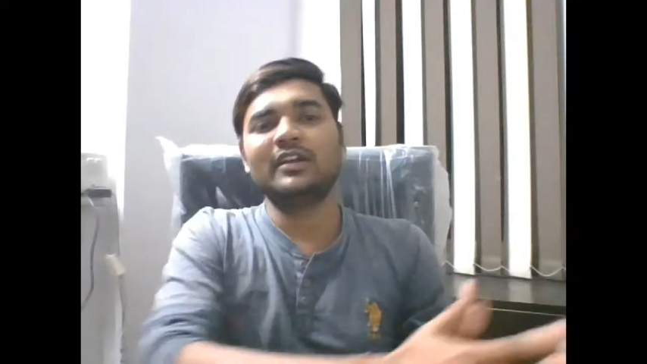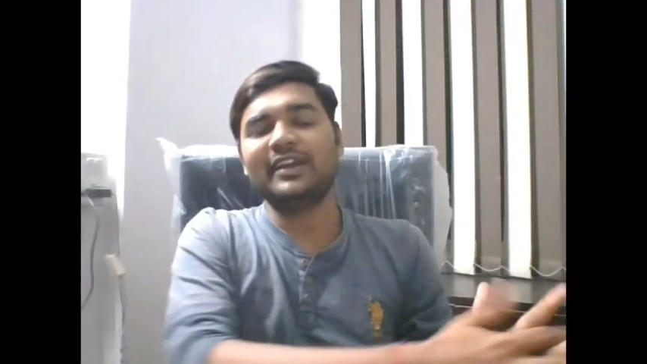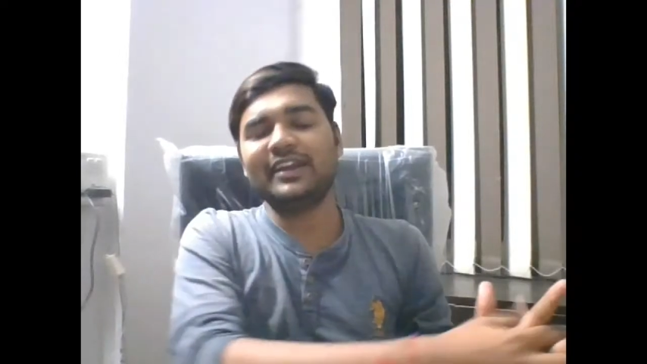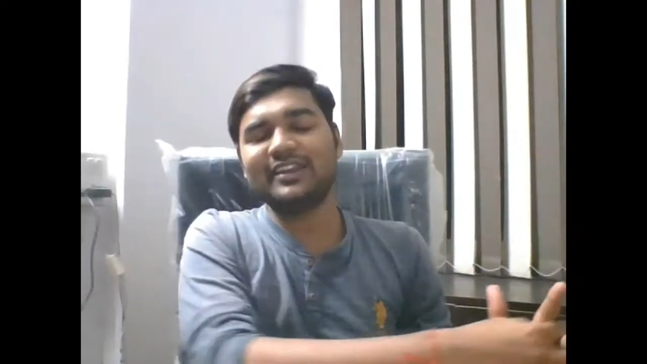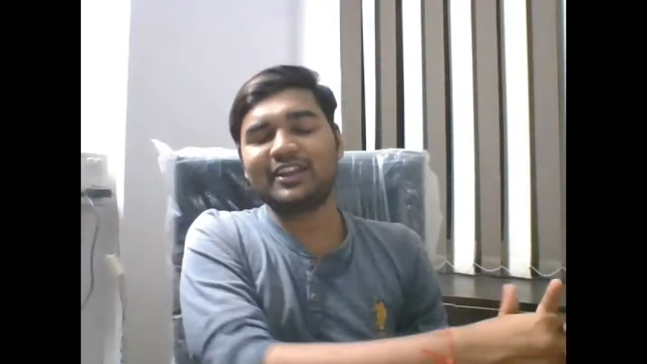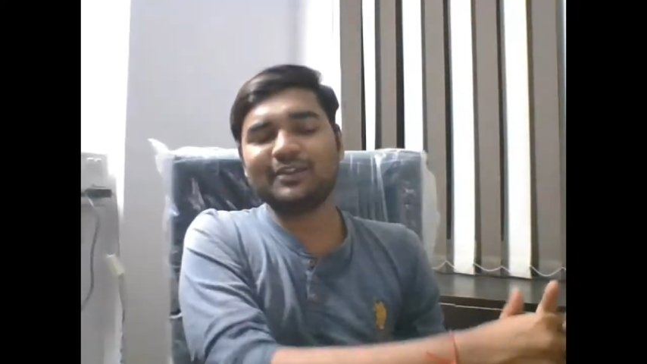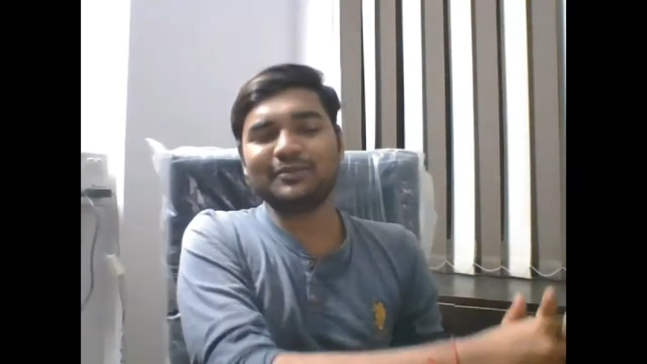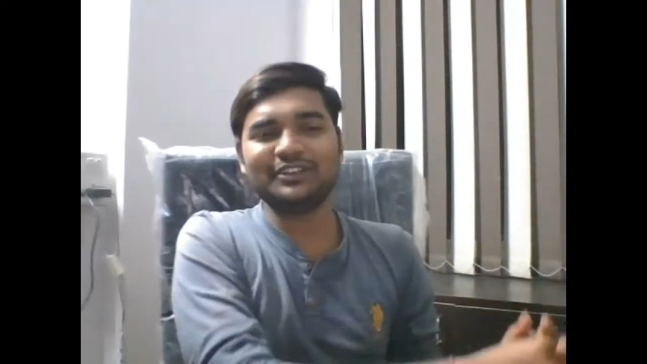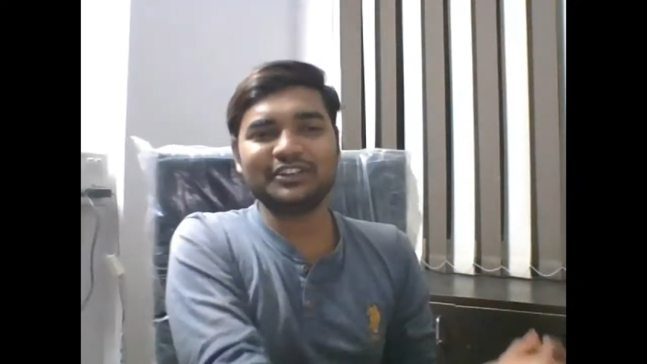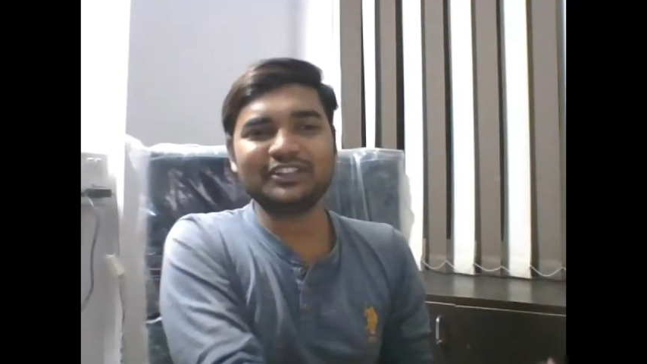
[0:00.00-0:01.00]
Hey
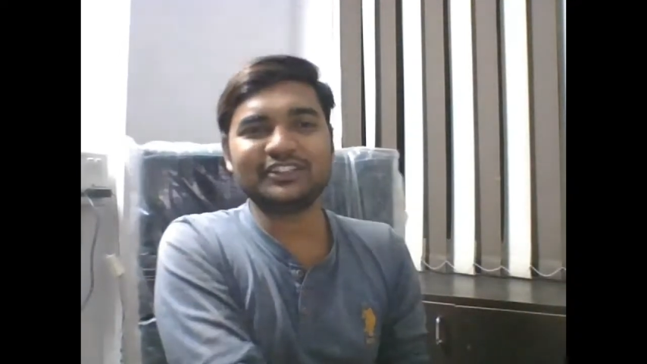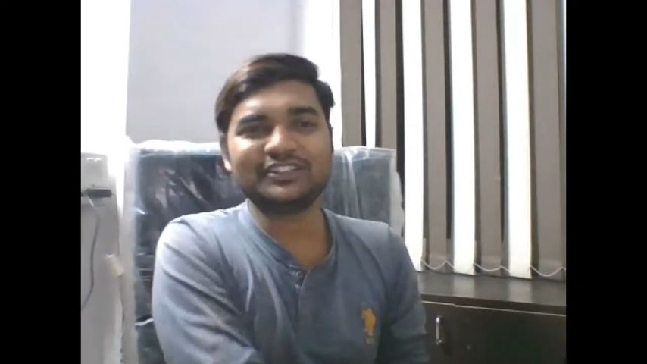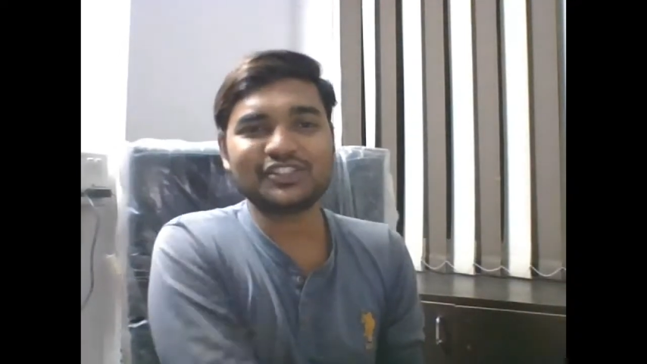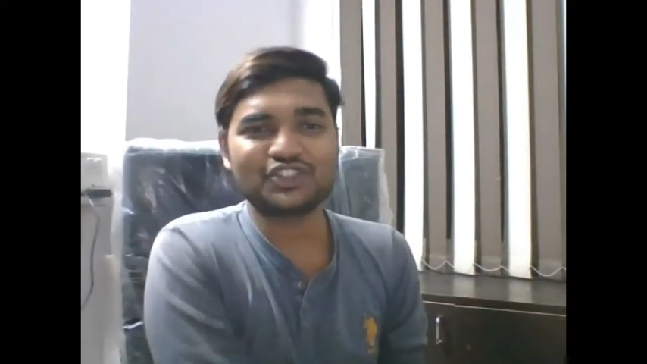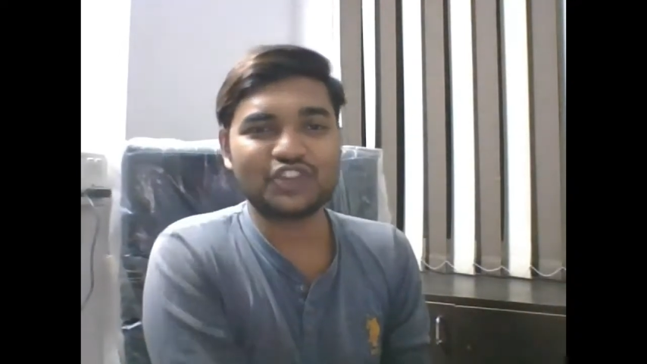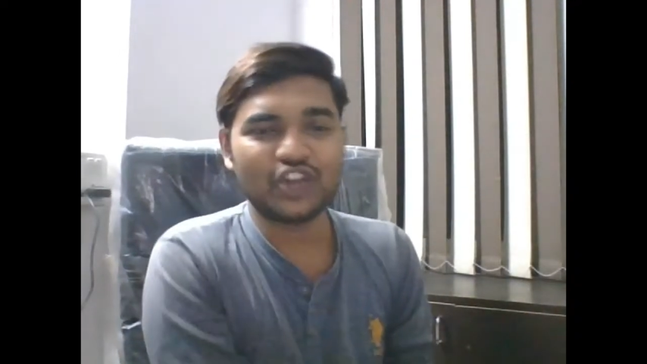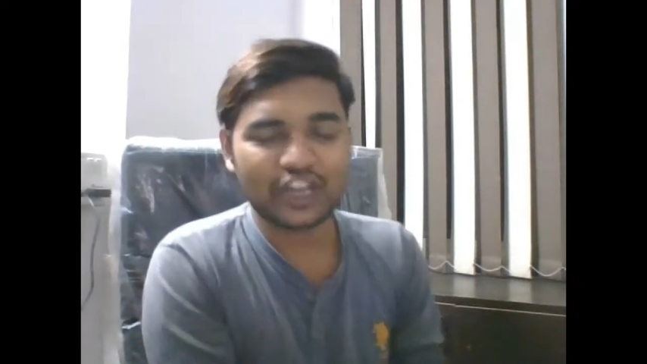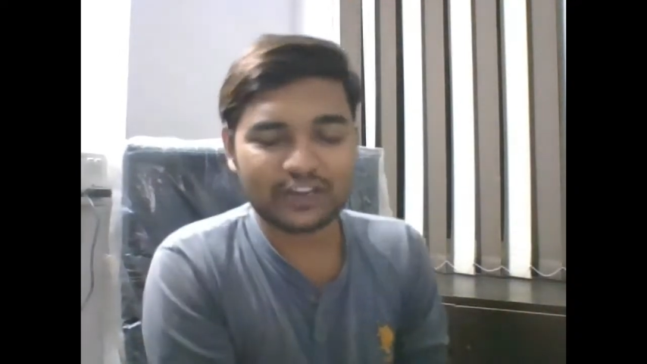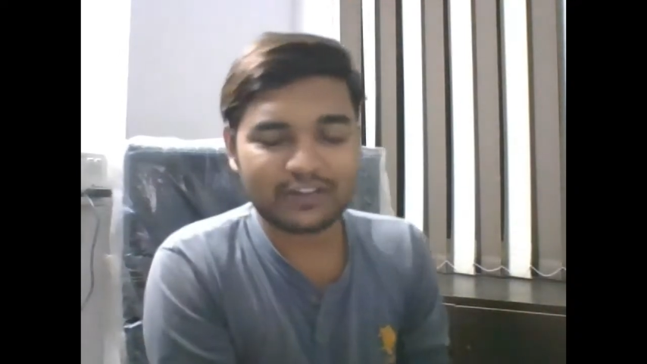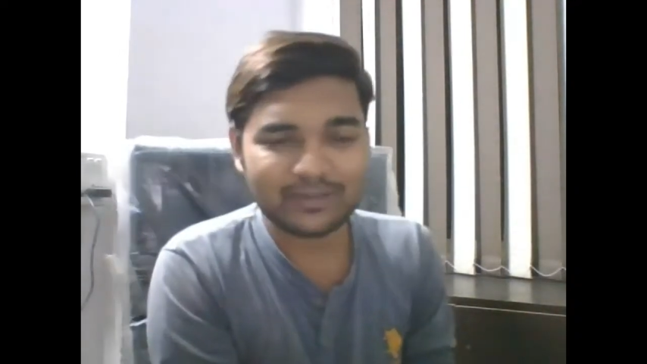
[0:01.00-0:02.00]
community, this is Gaurav.